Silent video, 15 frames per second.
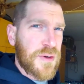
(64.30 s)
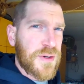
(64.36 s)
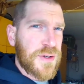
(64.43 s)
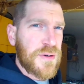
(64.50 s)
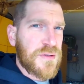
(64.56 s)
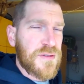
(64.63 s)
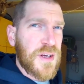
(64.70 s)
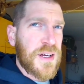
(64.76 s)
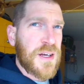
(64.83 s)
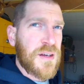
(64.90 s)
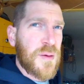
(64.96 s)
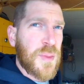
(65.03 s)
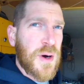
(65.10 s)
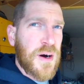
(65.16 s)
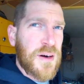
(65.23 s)
they'll use like
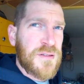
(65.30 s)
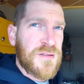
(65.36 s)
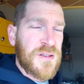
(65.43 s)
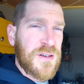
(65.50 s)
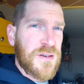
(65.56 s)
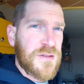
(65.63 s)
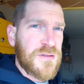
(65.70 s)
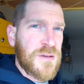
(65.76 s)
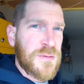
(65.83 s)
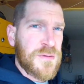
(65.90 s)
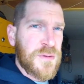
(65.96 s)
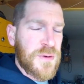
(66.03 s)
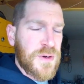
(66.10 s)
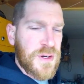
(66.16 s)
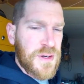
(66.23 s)
an epoxy or some
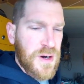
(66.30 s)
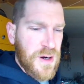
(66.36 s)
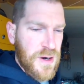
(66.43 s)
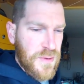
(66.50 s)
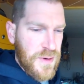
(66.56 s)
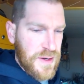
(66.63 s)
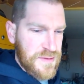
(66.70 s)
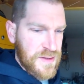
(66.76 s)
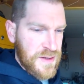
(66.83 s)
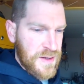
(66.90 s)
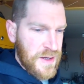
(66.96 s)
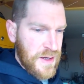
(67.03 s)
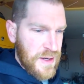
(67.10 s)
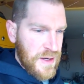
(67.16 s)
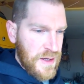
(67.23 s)
sort of tar resin
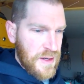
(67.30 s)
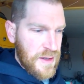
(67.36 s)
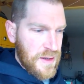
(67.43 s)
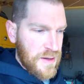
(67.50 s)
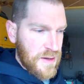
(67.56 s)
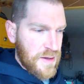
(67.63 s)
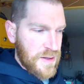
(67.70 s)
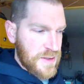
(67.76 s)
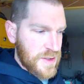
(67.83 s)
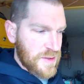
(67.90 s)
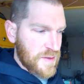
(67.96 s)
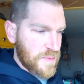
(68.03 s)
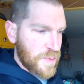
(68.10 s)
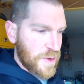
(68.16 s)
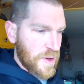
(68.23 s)
uh, and
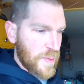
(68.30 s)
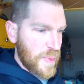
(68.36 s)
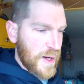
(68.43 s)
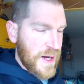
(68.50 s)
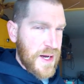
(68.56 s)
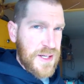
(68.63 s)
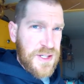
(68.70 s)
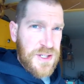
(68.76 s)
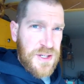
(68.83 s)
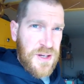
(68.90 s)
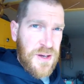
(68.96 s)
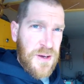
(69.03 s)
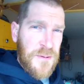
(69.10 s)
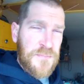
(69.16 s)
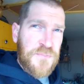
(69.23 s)
just put a patch
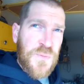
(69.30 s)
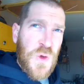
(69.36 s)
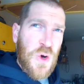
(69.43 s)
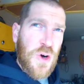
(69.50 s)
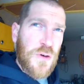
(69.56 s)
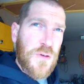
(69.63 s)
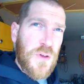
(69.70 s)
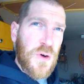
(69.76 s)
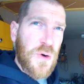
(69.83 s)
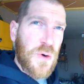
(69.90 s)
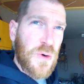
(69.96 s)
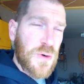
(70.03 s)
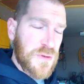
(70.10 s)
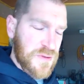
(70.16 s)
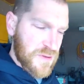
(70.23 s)
over the
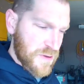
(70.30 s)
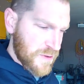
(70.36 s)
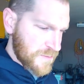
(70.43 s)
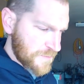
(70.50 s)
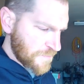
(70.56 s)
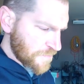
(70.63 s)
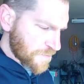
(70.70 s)
hole. So